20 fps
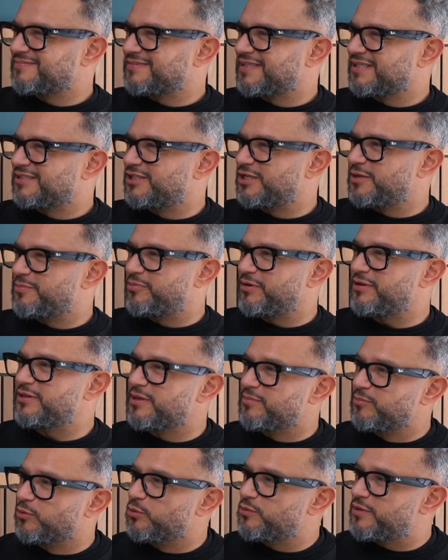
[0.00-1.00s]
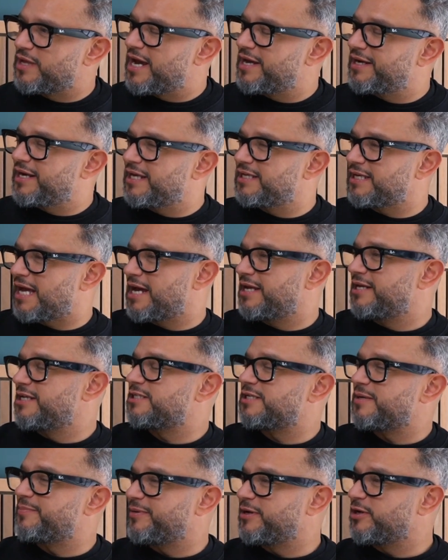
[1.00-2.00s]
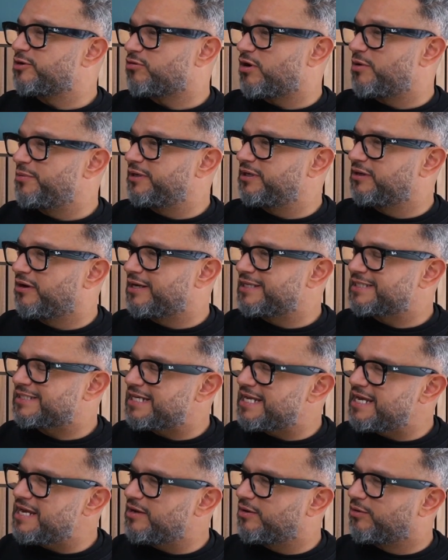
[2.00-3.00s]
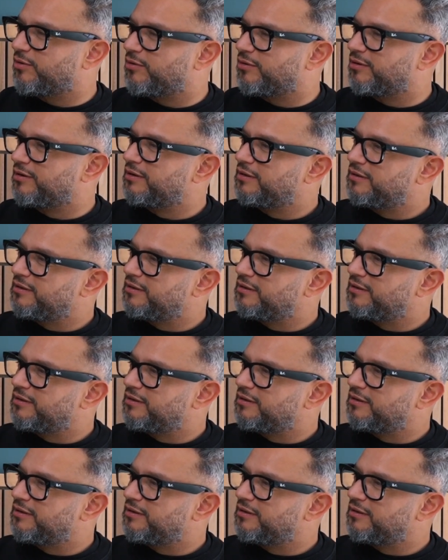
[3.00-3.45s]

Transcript: So you bring them all there. And has it been growing nicely, or?